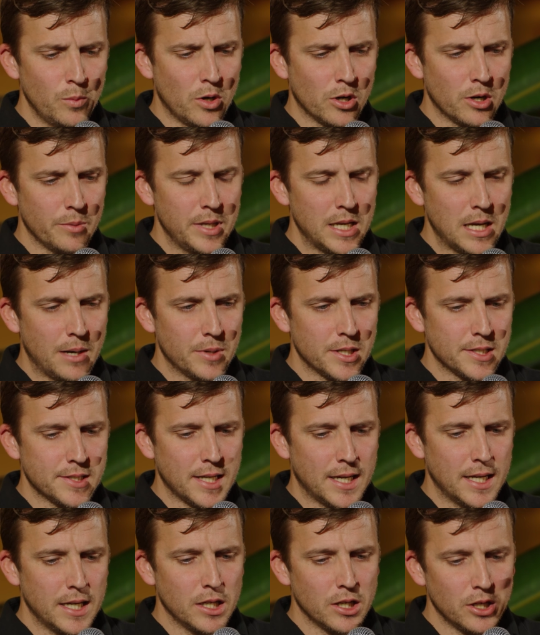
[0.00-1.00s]
want to be able to
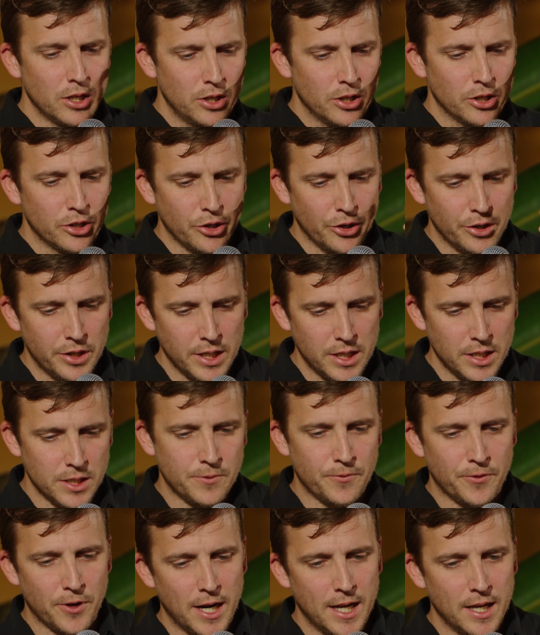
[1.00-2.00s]
say, go to
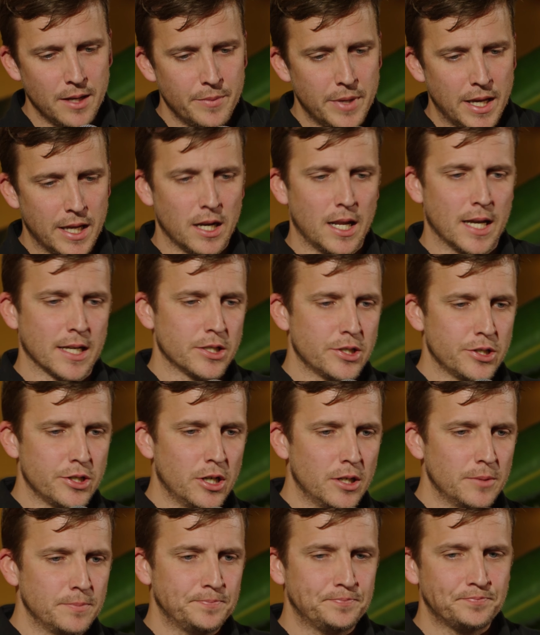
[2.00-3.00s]
this frame and like
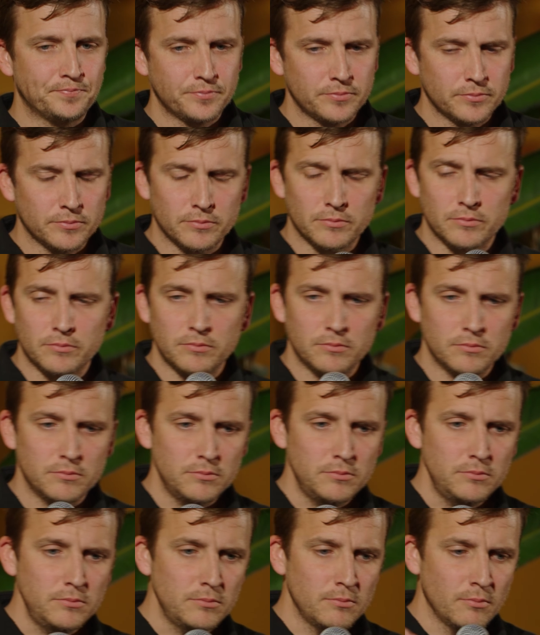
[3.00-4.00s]
stop.
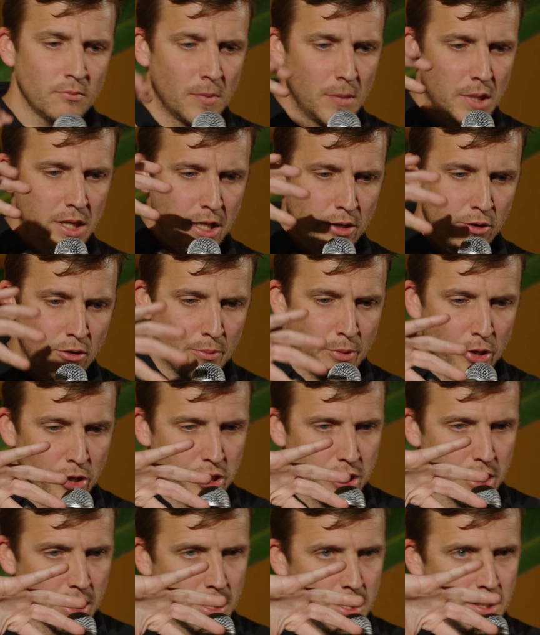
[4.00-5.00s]
Then
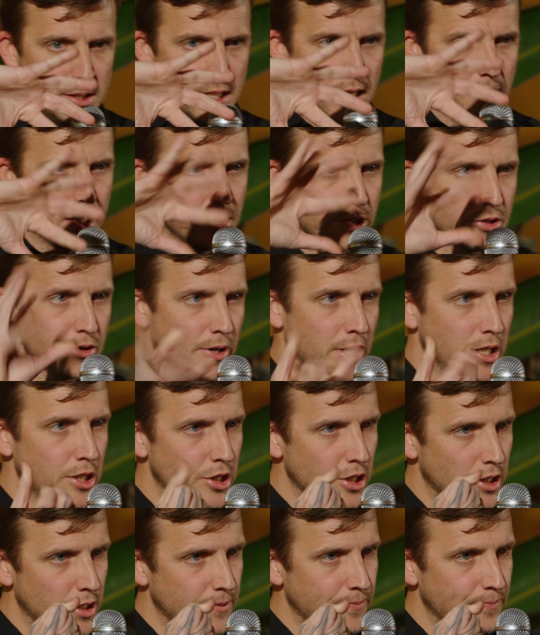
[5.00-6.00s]
Remotion can take a
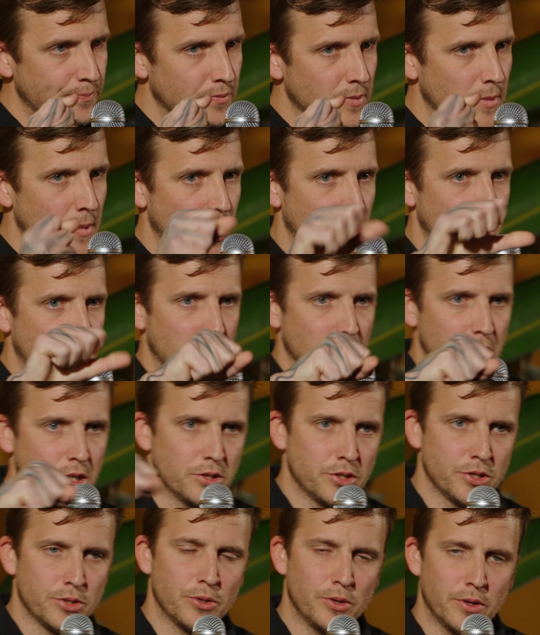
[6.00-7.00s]
screenshot, and then it
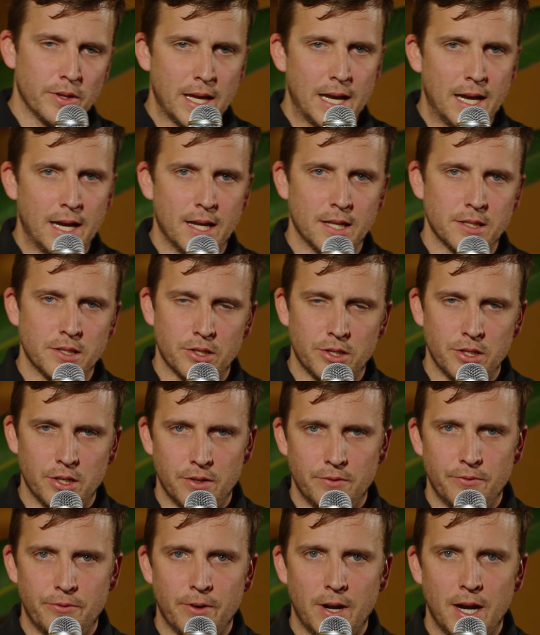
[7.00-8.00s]
can store that as a
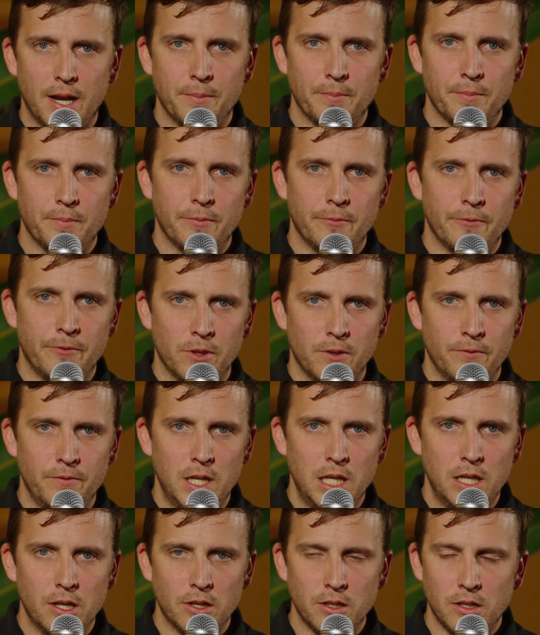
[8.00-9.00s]
certain frame for the
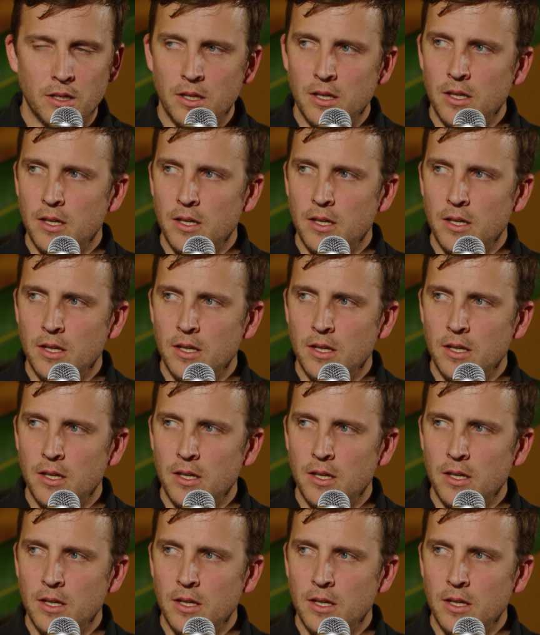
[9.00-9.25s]
video,